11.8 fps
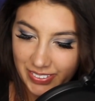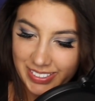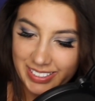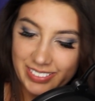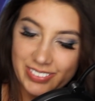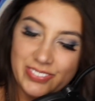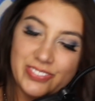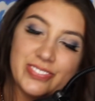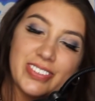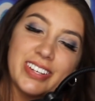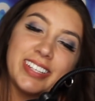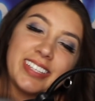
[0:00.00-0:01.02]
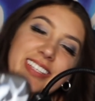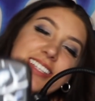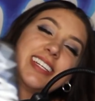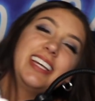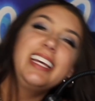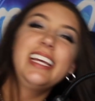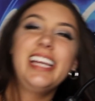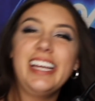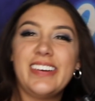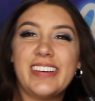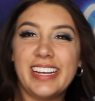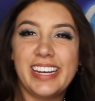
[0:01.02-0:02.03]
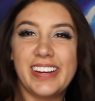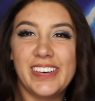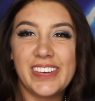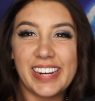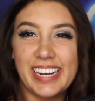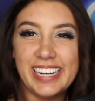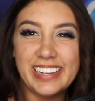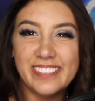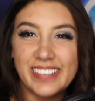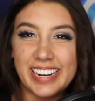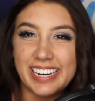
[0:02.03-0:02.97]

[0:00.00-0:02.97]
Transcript: What the fuck? Okay, hold on,